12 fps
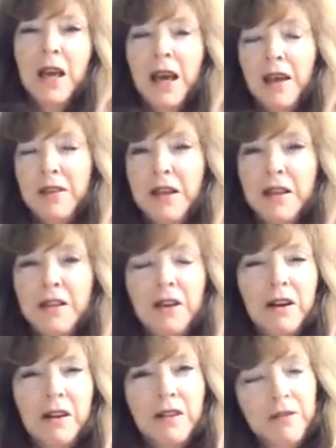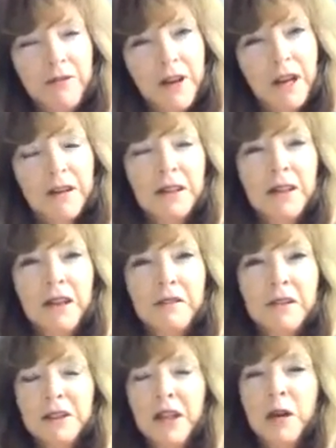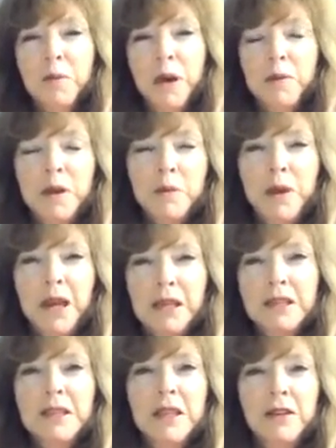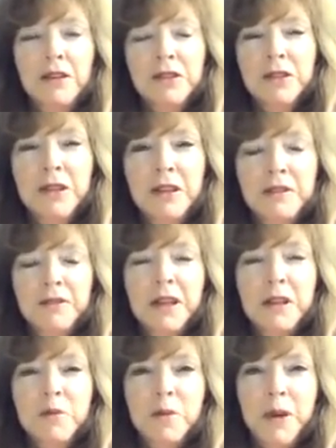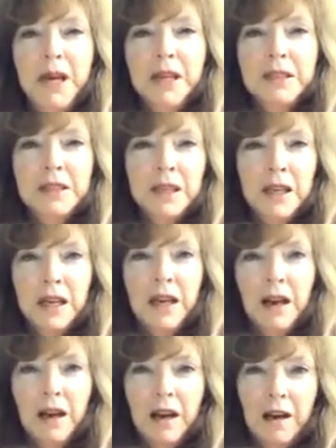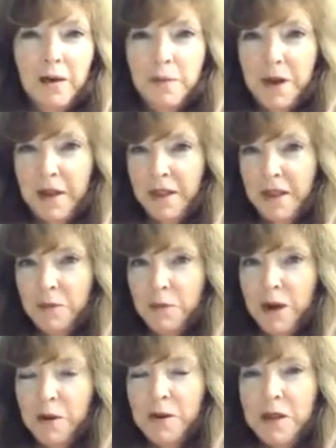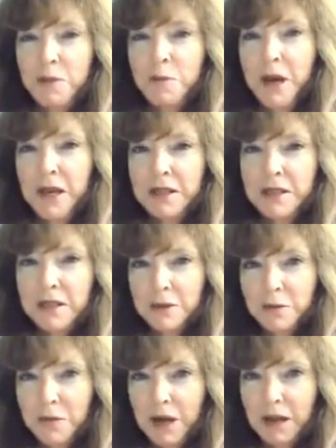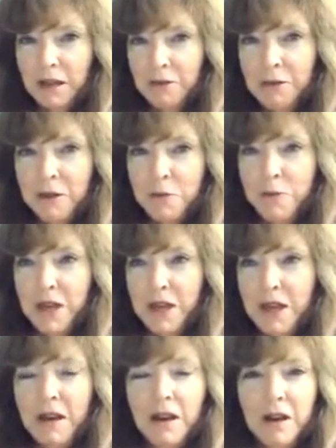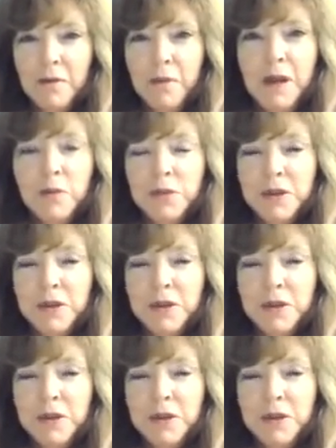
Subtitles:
And then there are the federal level type public banks, and those are the development banks. I think probably the best model would be in